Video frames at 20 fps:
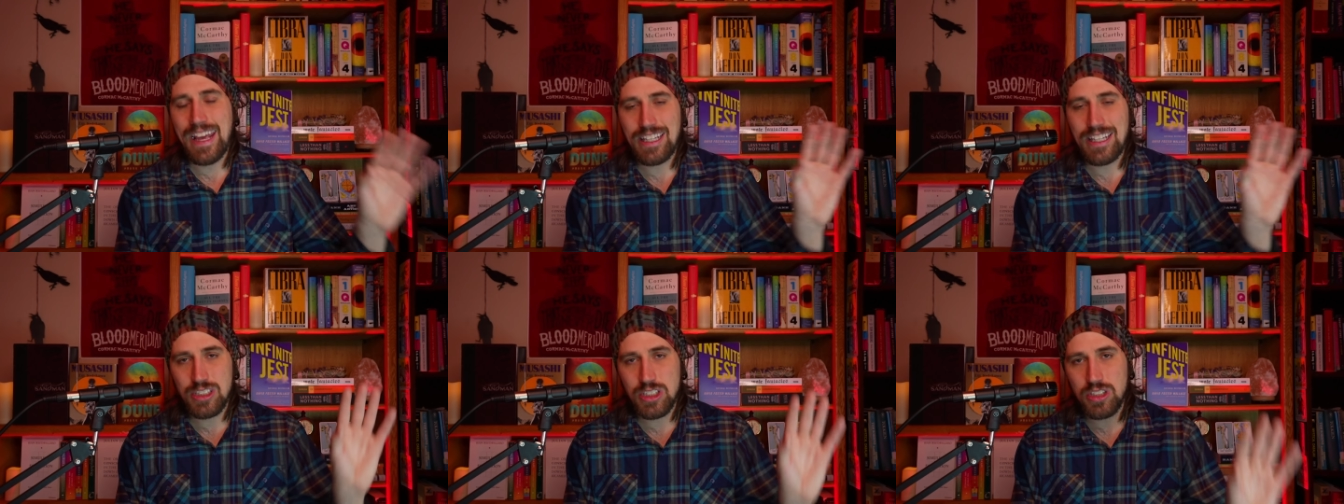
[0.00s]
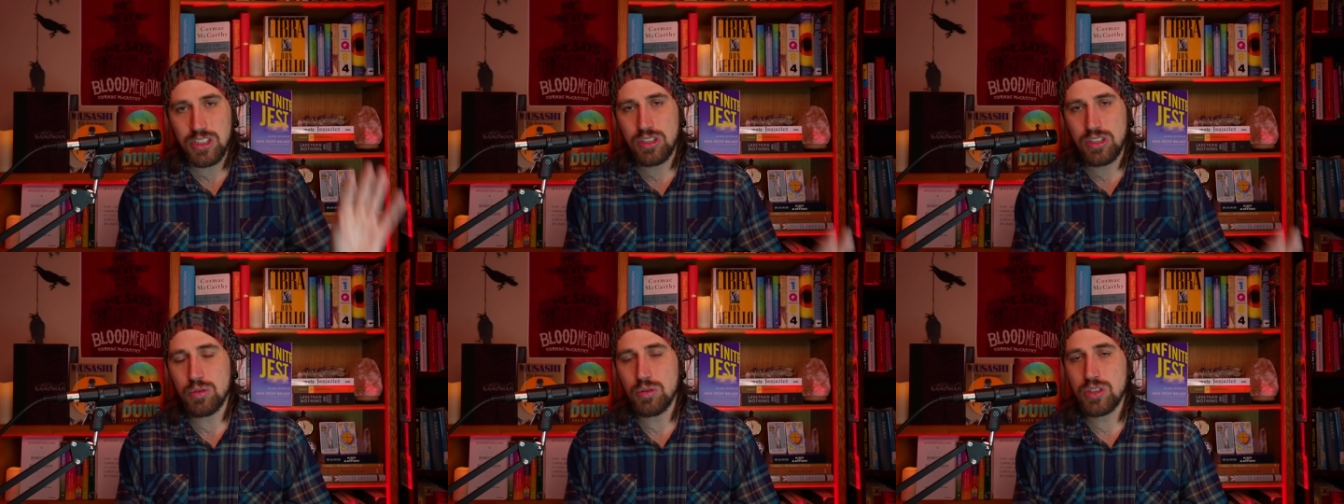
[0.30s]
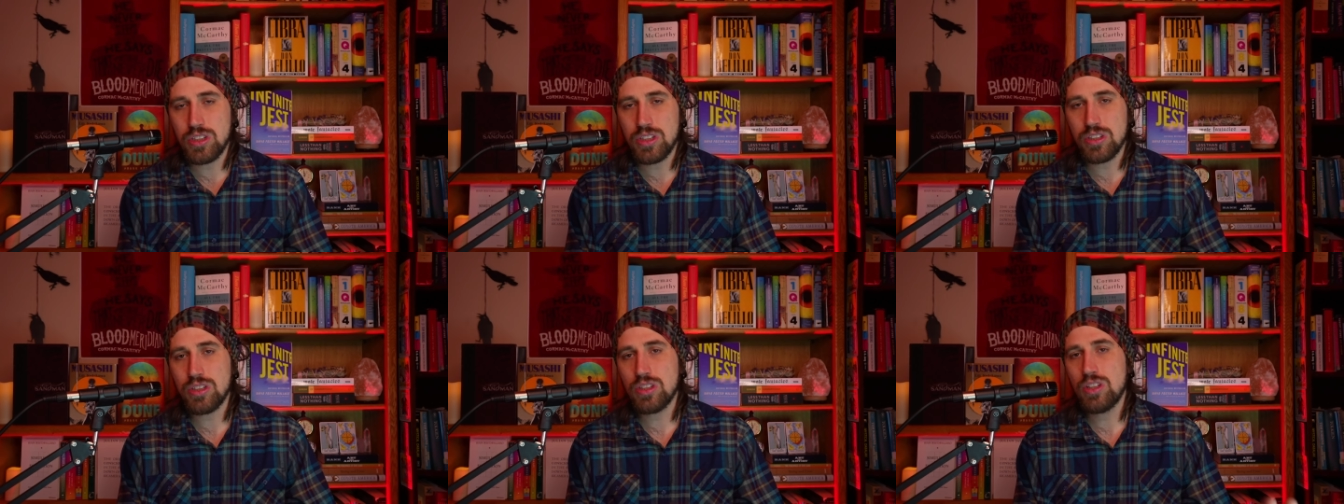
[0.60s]
a
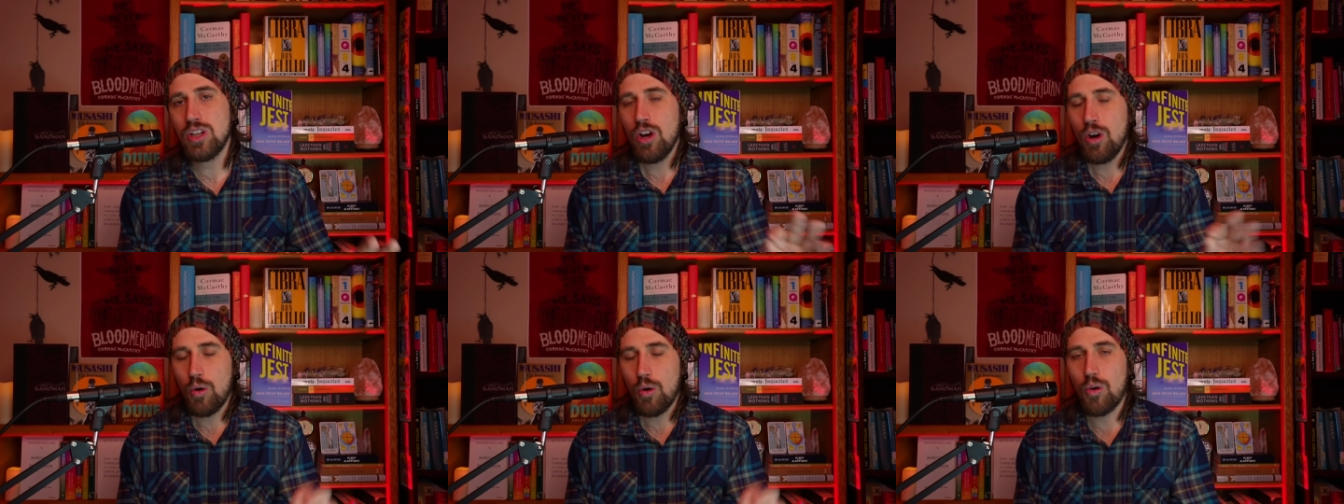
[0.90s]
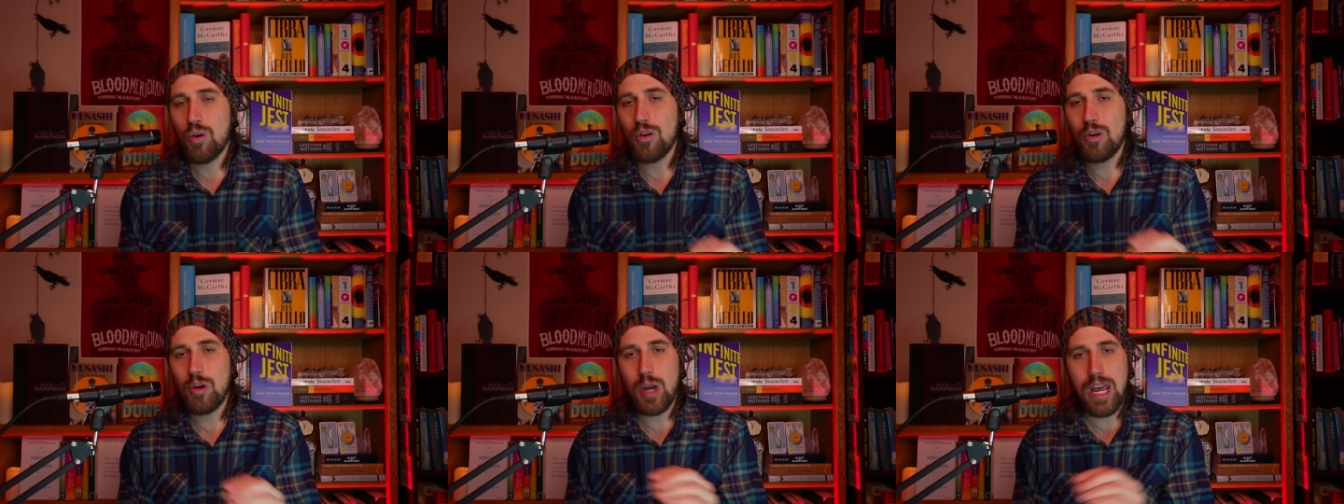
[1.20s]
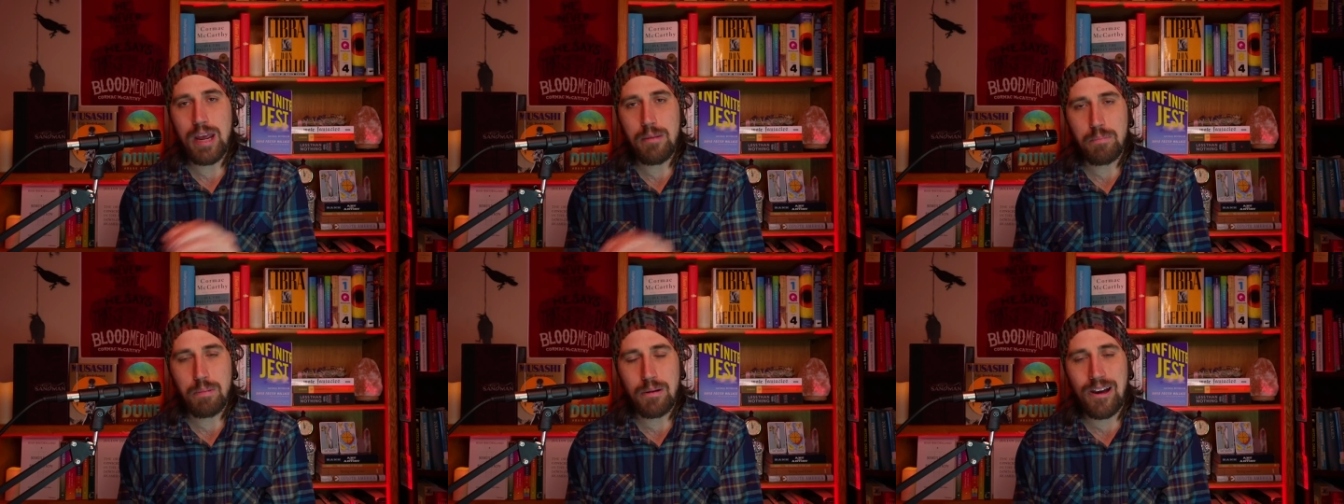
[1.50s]
seducer or
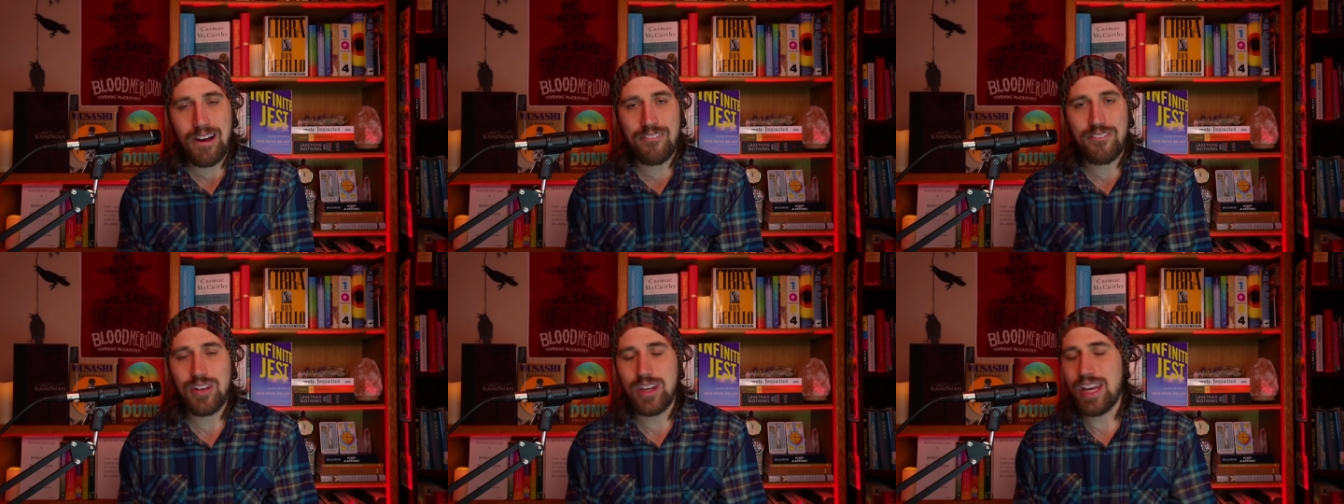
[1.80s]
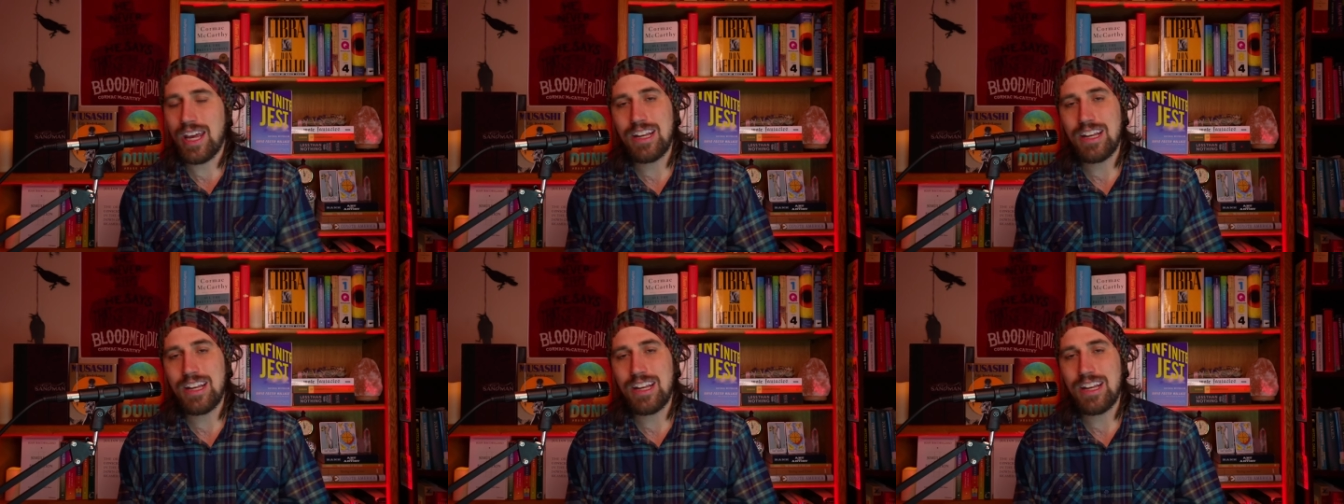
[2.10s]
a prophet?